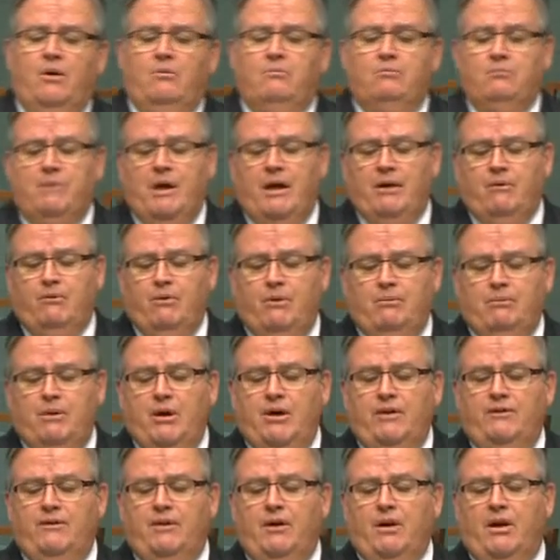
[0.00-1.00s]

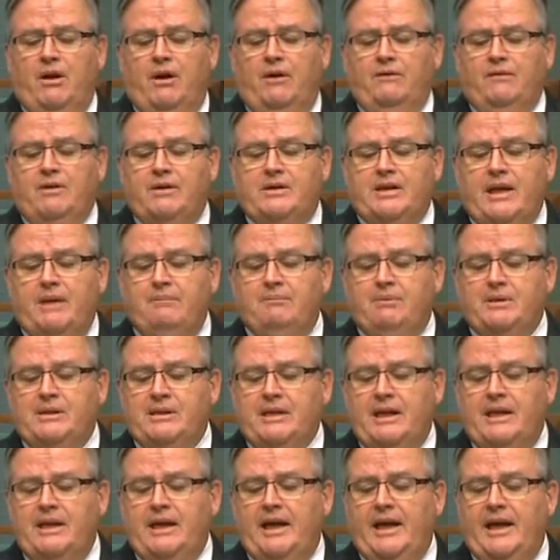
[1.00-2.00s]
Removal of the
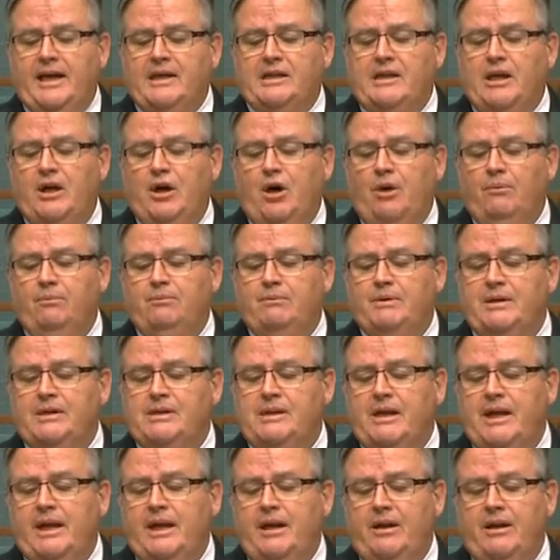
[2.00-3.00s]
10% HECS help
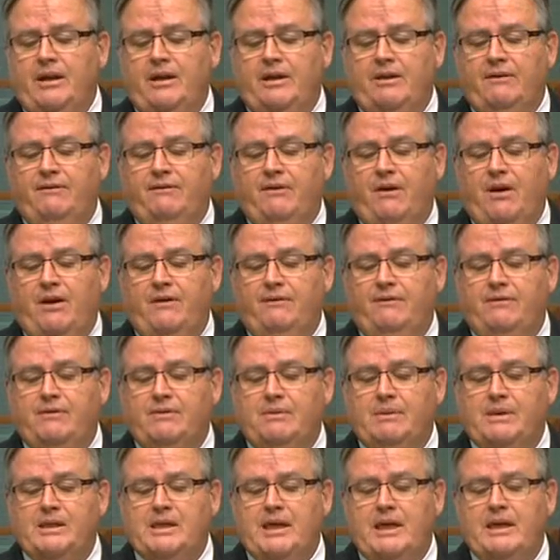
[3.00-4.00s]
discount and the
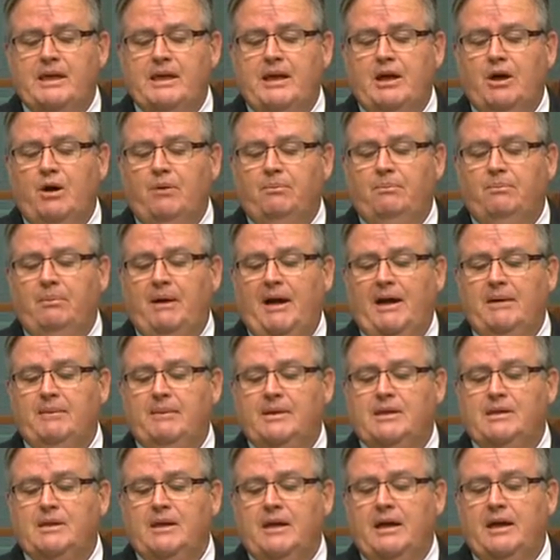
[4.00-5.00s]
5% help
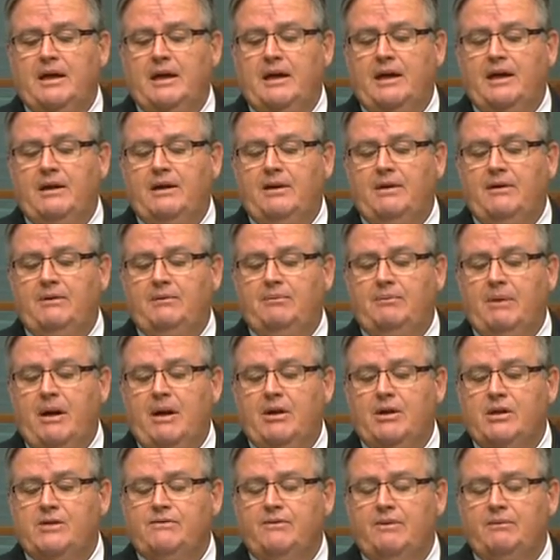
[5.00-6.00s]
payments
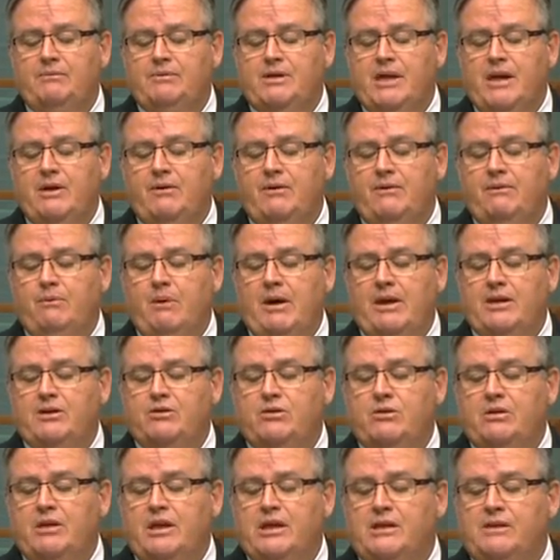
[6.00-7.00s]
bonus from January 1,
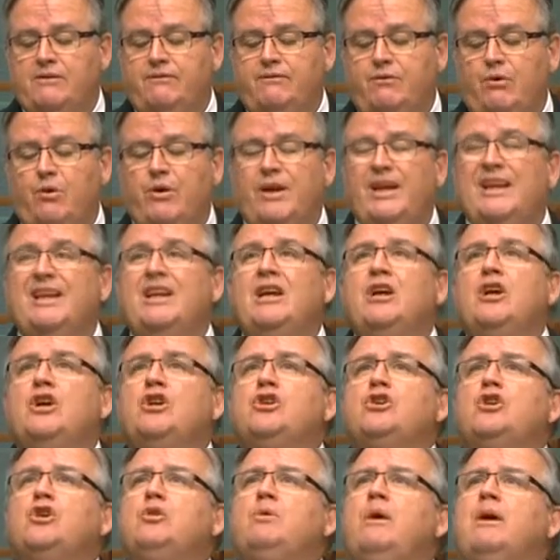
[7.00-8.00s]
2014,
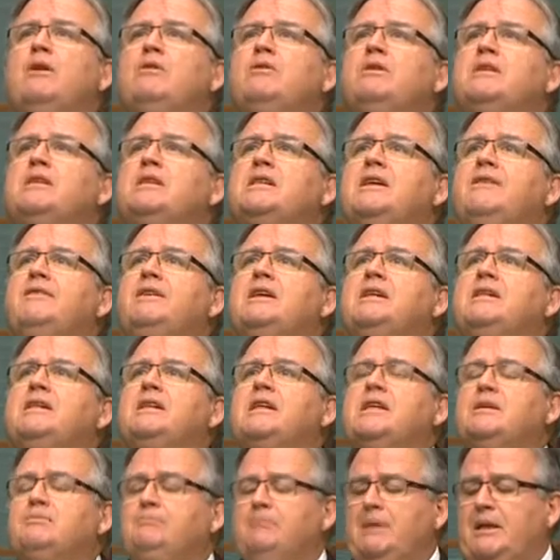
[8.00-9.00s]

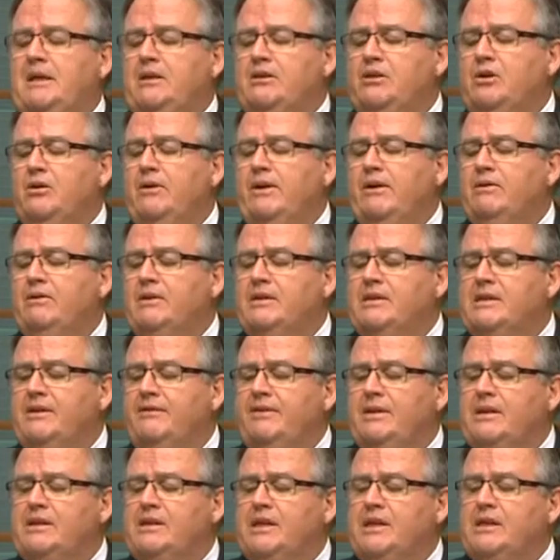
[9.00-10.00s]

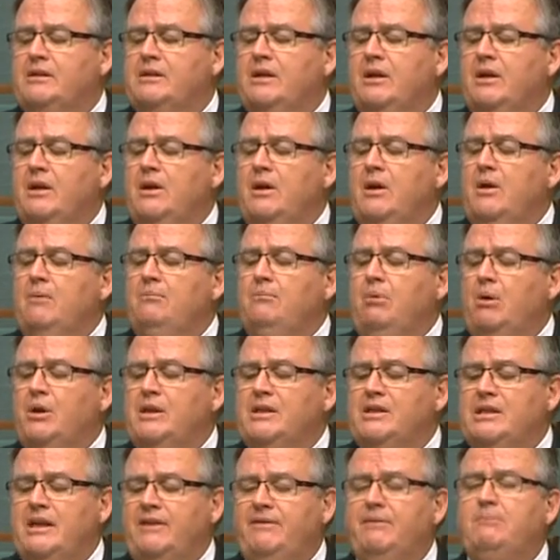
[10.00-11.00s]
$276
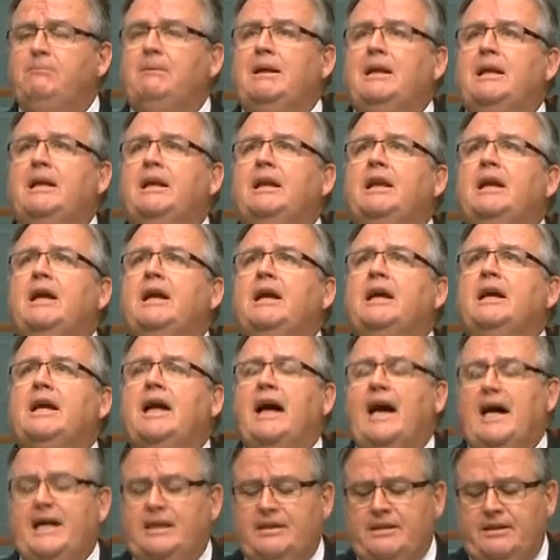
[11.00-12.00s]
$0.7 million,
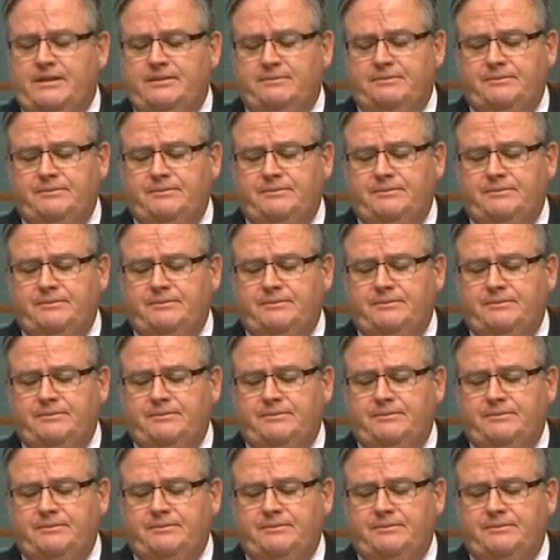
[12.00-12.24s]
cut.